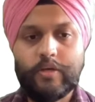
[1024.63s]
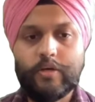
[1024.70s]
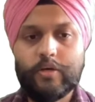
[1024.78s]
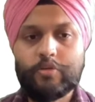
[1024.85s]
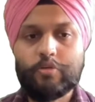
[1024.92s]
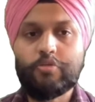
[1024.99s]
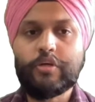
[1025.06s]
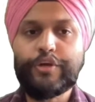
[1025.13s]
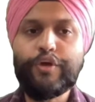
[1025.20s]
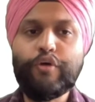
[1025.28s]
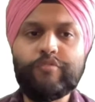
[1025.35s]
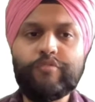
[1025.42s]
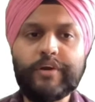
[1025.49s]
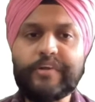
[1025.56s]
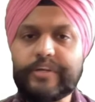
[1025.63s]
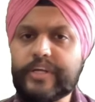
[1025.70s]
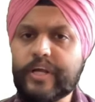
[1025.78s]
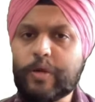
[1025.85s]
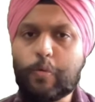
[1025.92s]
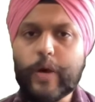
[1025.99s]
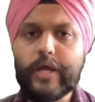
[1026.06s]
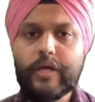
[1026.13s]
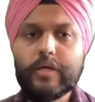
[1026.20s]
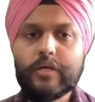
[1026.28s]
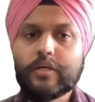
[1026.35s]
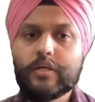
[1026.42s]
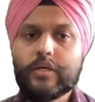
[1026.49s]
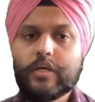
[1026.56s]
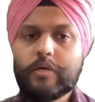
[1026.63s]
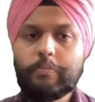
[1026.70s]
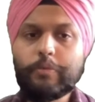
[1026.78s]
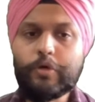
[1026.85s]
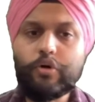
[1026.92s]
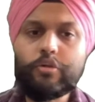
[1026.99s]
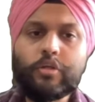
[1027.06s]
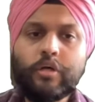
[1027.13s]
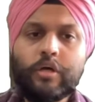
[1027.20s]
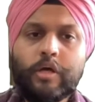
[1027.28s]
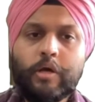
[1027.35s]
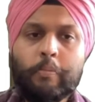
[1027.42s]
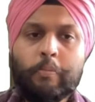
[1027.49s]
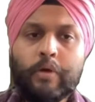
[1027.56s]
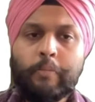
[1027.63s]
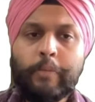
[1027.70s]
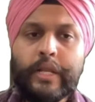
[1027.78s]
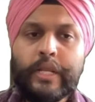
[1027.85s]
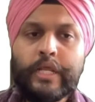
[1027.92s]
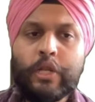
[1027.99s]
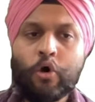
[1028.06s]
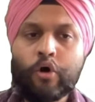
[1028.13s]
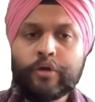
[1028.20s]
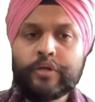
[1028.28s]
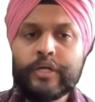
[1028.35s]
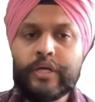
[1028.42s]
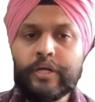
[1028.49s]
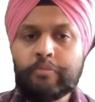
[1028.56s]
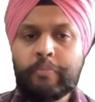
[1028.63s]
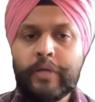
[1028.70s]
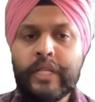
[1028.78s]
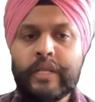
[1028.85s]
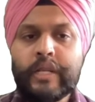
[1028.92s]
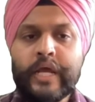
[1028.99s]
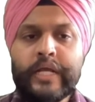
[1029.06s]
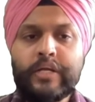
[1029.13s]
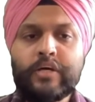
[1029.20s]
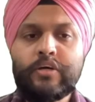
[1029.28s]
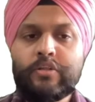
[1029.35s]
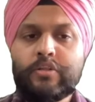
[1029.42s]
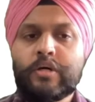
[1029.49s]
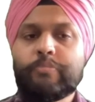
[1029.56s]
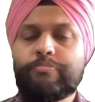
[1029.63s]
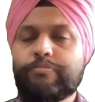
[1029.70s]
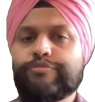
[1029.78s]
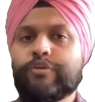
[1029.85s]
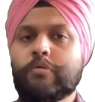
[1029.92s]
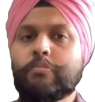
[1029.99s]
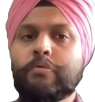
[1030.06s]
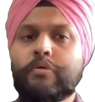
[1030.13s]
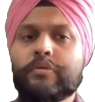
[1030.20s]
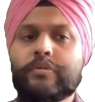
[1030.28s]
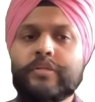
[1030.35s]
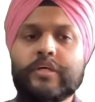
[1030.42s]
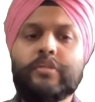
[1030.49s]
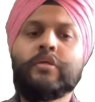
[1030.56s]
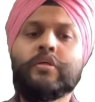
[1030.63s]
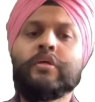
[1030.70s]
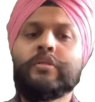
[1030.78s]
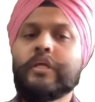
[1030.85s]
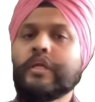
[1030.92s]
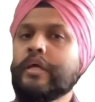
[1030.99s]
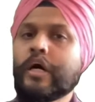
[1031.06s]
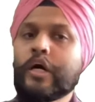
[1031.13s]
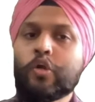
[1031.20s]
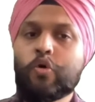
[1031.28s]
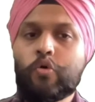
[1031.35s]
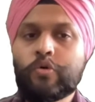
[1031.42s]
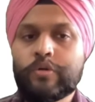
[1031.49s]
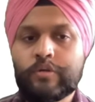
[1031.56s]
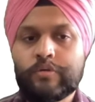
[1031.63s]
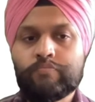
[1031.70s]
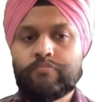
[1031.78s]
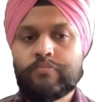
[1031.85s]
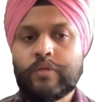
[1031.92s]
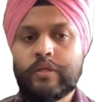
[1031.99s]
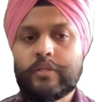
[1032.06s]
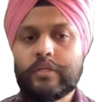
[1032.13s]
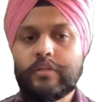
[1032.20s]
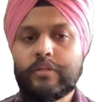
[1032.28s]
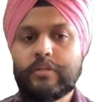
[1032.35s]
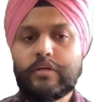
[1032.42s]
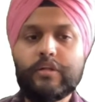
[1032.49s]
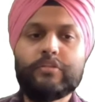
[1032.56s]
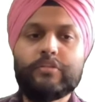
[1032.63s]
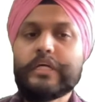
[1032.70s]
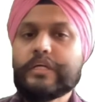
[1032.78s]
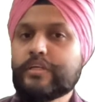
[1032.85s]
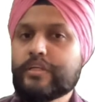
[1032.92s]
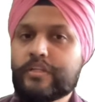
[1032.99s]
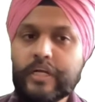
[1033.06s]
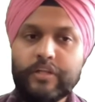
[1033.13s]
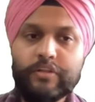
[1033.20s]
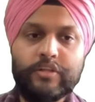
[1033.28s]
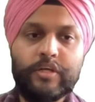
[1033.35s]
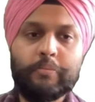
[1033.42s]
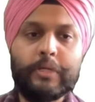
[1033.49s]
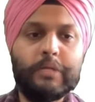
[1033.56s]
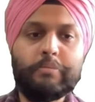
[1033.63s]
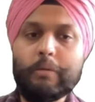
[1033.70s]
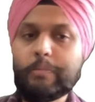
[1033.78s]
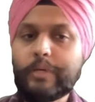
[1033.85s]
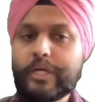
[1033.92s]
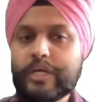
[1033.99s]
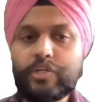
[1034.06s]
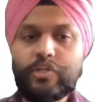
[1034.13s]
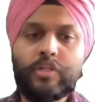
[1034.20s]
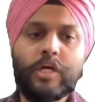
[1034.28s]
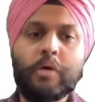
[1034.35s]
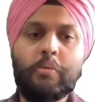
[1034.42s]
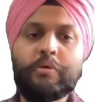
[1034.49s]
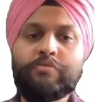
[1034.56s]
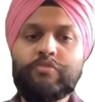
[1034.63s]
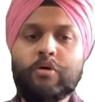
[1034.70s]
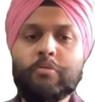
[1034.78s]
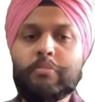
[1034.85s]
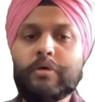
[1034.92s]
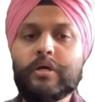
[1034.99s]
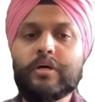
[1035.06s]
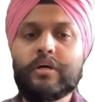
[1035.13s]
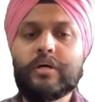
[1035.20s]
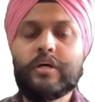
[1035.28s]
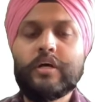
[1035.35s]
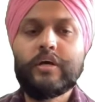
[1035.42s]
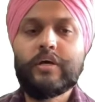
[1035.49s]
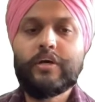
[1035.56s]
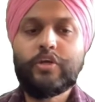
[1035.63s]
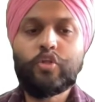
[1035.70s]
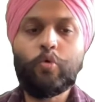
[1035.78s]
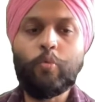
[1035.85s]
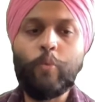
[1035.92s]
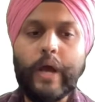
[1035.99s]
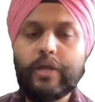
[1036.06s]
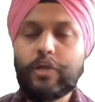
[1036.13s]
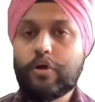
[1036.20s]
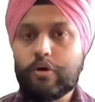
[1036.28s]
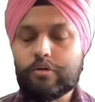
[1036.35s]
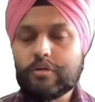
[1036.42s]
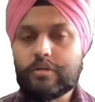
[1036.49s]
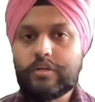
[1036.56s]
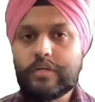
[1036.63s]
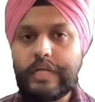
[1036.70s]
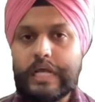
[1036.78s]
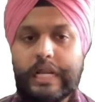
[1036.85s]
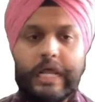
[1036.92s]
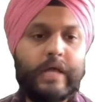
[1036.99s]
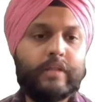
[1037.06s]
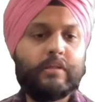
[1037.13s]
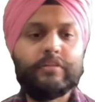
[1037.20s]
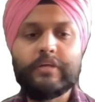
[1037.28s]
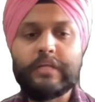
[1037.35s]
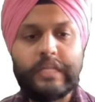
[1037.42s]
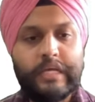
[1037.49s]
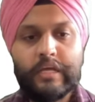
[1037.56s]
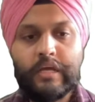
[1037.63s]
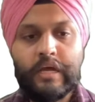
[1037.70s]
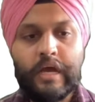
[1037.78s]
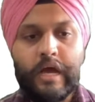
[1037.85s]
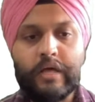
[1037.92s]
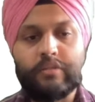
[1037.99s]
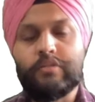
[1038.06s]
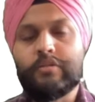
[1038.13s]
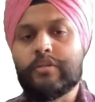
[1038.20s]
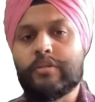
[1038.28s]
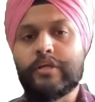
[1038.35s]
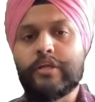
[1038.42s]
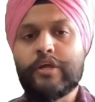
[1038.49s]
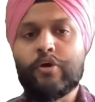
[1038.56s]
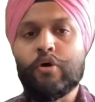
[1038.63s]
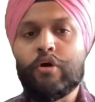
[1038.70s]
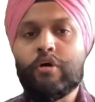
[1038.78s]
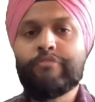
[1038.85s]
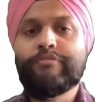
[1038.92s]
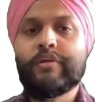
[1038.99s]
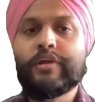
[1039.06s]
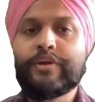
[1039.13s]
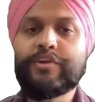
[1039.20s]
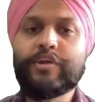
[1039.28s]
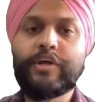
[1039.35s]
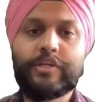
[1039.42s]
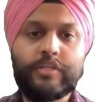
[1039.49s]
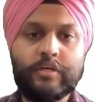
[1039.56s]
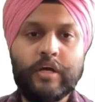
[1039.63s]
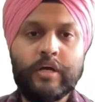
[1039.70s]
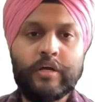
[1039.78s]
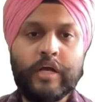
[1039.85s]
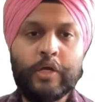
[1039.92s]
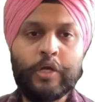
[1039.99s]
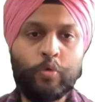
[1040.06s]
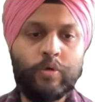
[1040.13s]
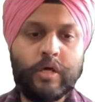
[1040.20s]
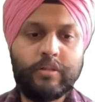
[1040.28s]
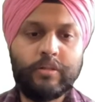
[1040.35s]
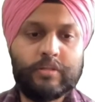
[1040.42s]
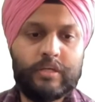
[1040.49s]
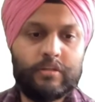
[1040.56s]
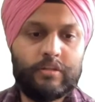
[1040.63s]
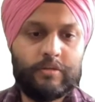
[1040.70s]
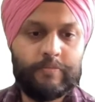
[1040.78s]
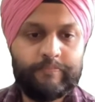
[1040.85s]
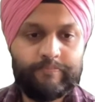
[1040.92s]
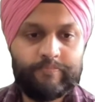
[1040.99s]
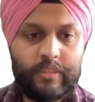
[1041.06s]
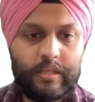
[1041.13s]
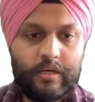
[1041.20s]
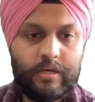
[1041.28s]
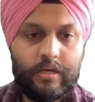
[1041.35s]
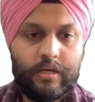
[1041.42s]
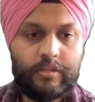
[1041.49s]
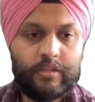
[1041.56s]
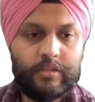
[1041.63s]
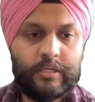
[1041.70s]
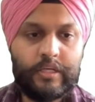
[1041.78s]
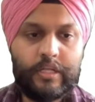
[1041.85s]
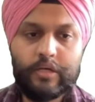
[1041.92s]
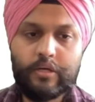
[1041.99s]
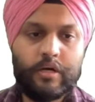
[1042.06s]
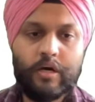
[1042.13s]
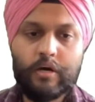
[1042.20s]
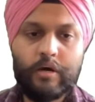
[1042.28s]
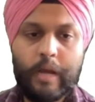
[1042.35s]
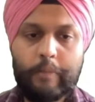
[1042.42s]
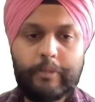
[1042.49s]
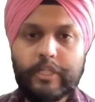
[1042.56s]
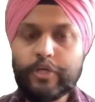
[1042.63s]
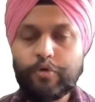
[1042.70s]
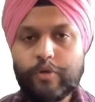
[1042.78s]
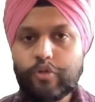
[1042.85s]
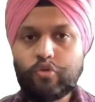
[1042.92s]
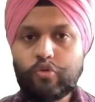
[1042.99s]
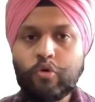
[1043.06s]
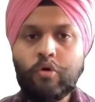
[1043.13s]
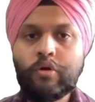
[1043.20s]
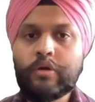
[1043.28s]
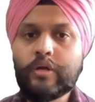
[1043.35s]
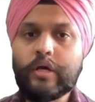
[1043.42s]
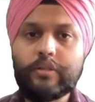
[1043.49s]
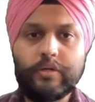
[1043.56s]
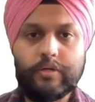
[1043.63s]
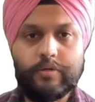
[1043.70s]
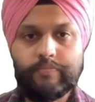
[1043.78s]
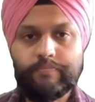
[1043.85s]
So city of literature. And why? Because many laureates, many writers are from this city alone. This is the distinction that is there. Many publications are coming from here. So why not declare the city as the city of literature? And who does this? The UNESCO does it.